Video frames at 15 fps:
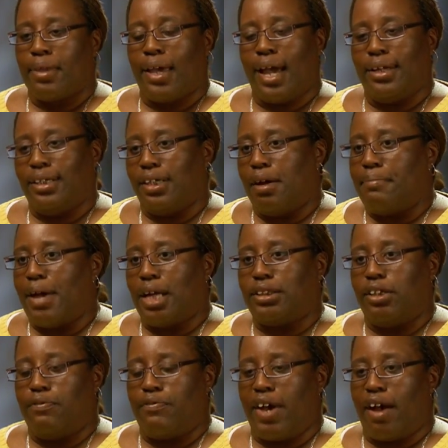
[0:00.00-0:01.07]
I didn't come back
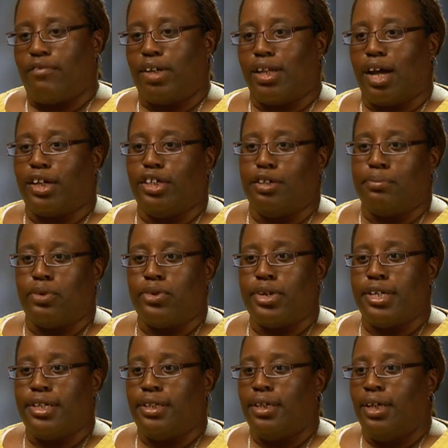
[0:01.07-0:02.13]
till 5 o'clock in the
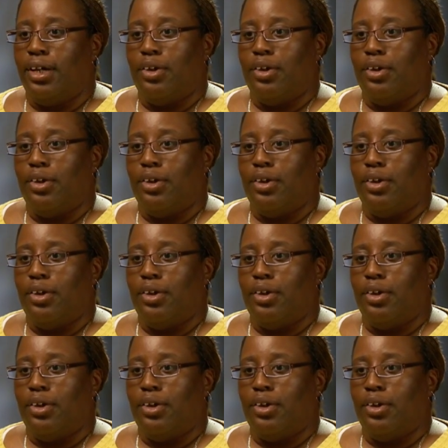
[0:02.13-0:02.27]
morning.